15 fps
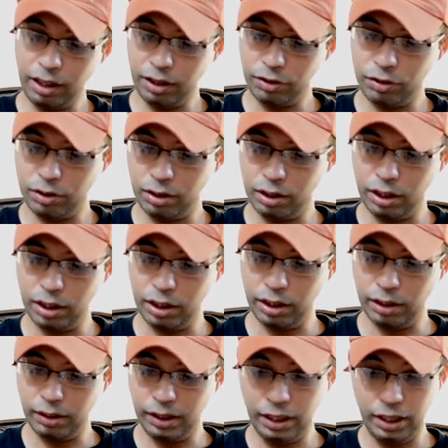it's
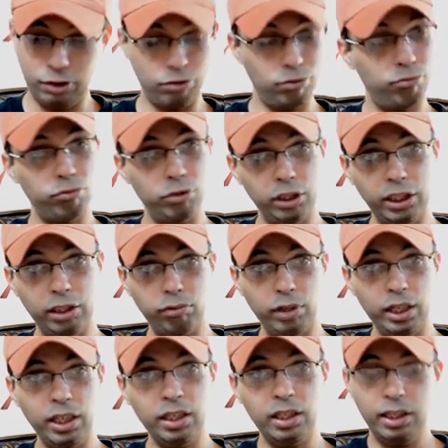really
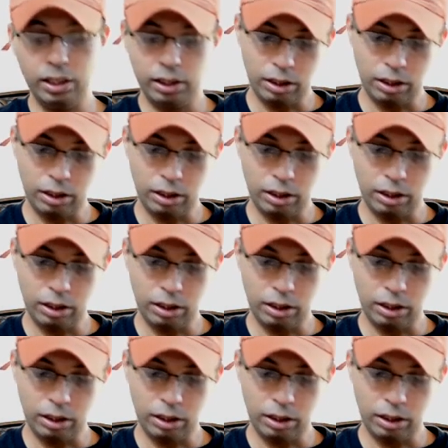great.